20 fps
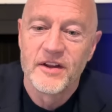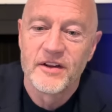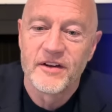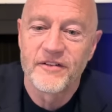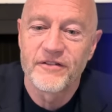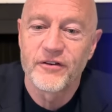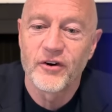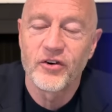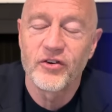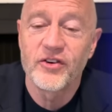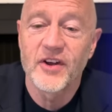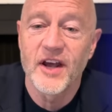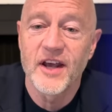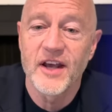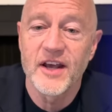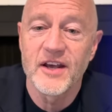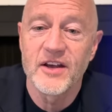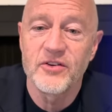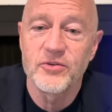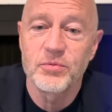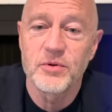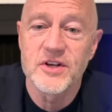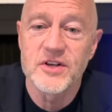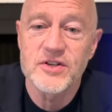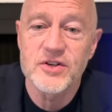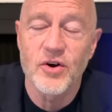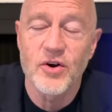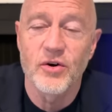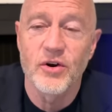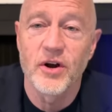The first thing is we
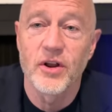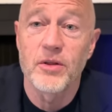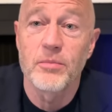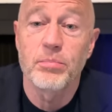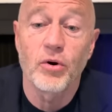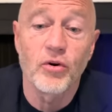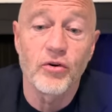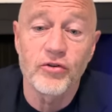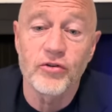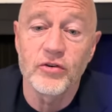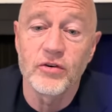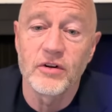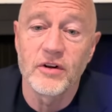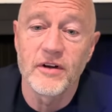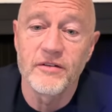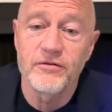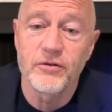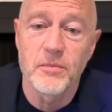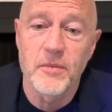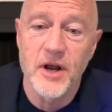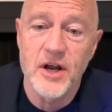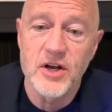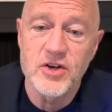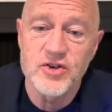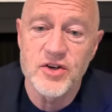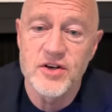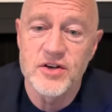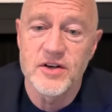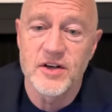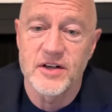just go into the personal
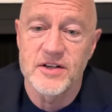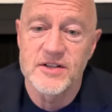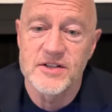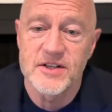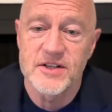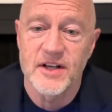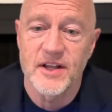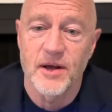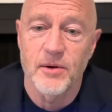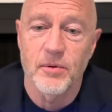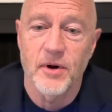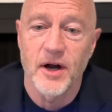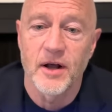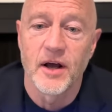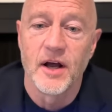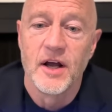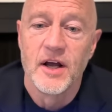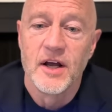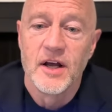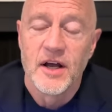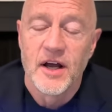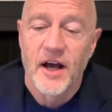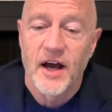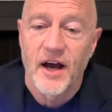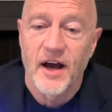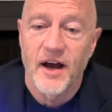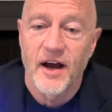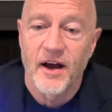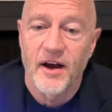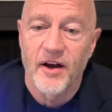information. You can see they want
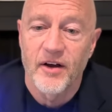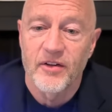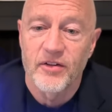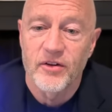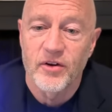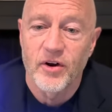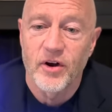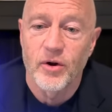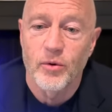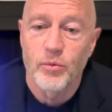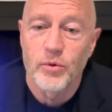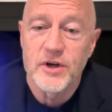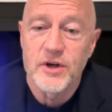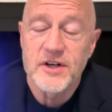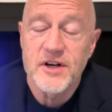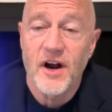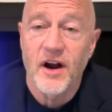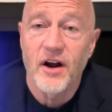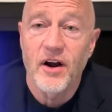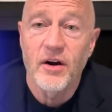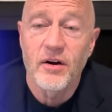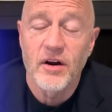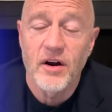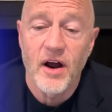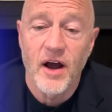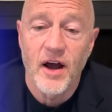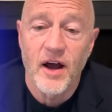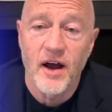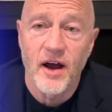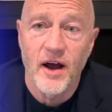to. Uh, they're going to retire
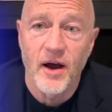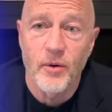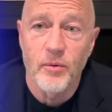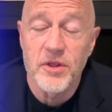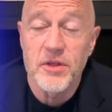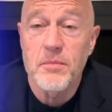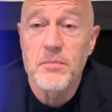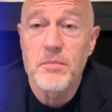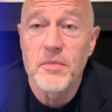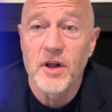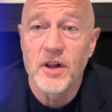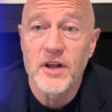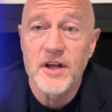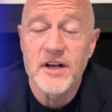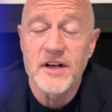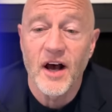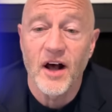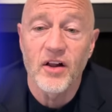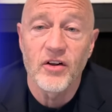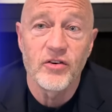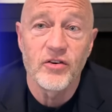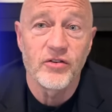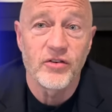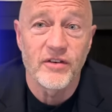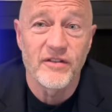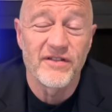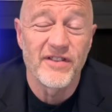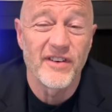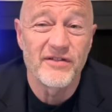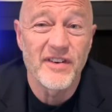uh, with a million dollars
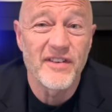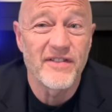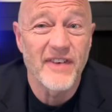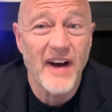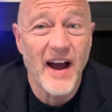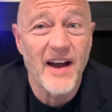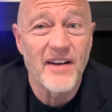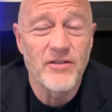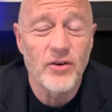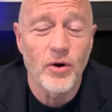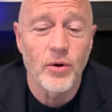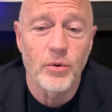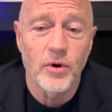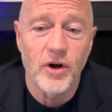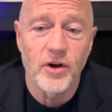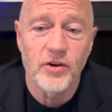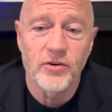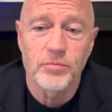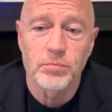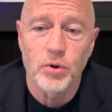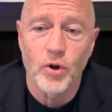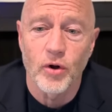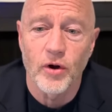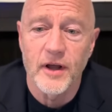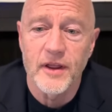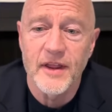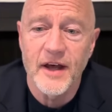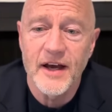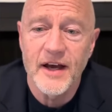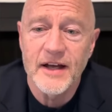at 55, or we're
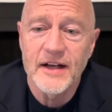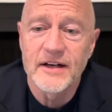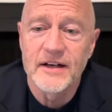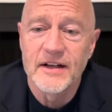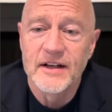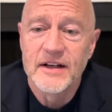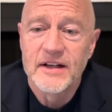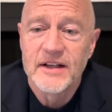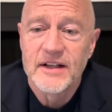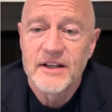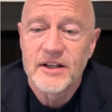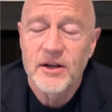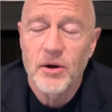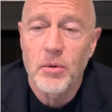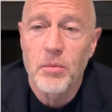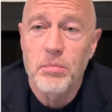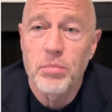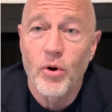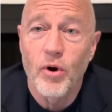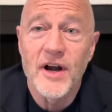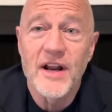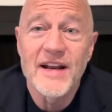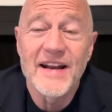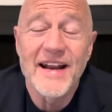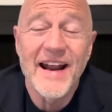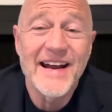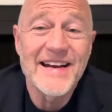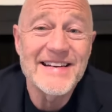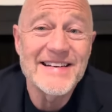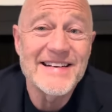exploring that. They were born in
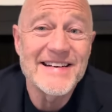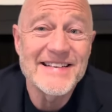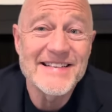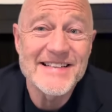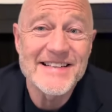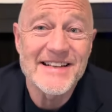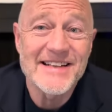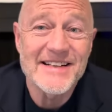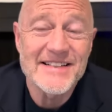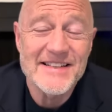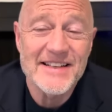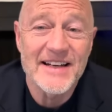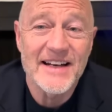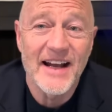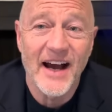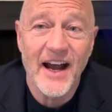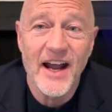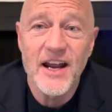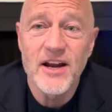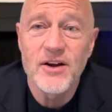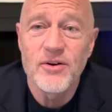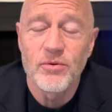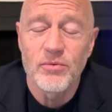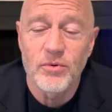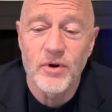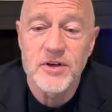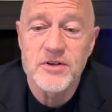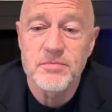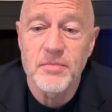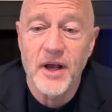1969,
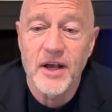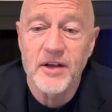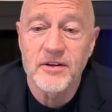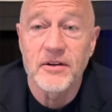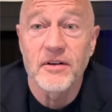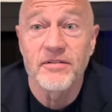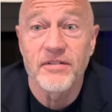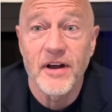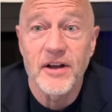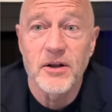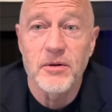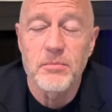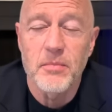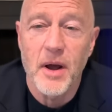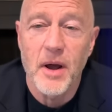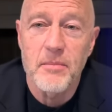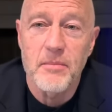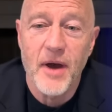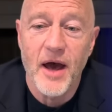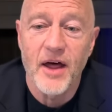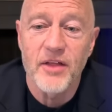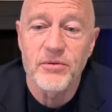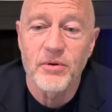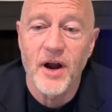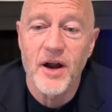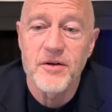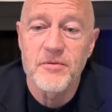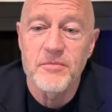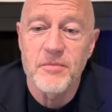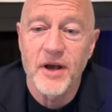which makes, if I did my math
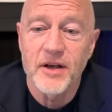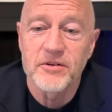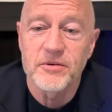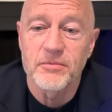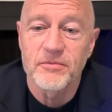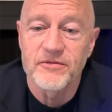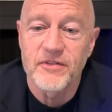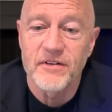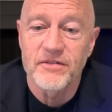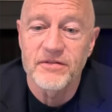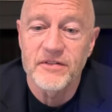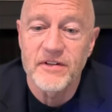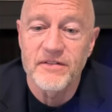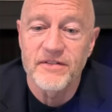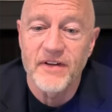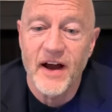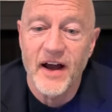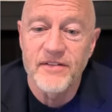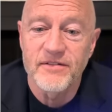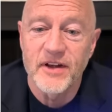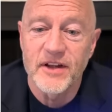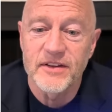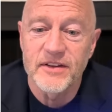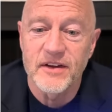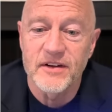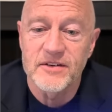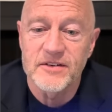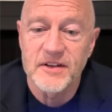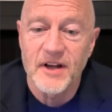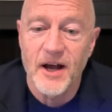right, makes them 55 at
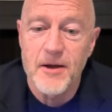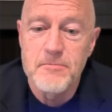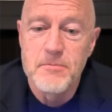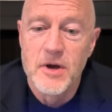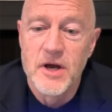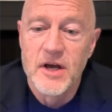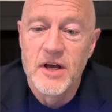this time.